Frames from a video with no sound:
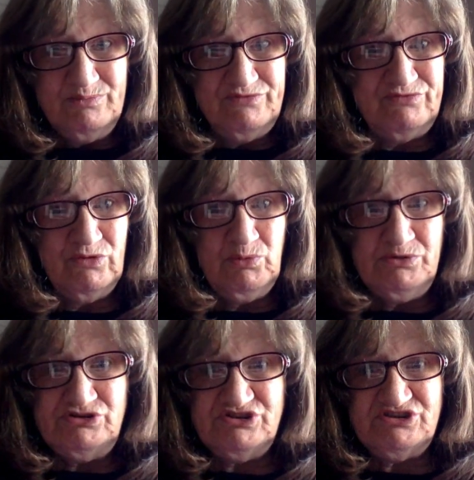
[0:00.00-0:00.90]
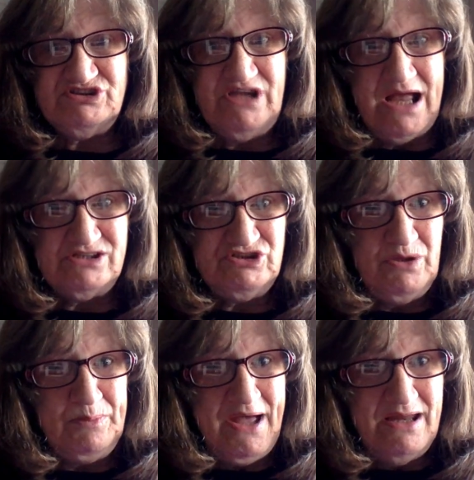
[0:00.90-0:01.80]
before we're just snatched
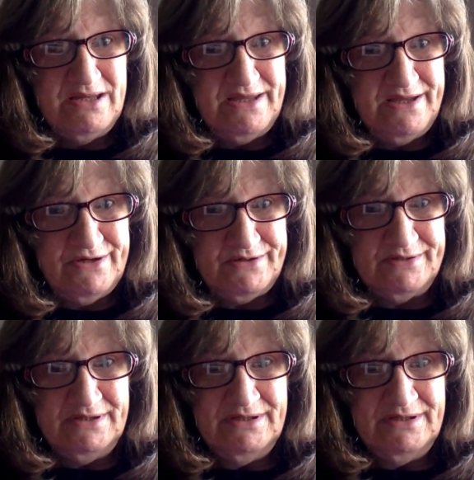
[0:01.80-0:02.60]
up out of here.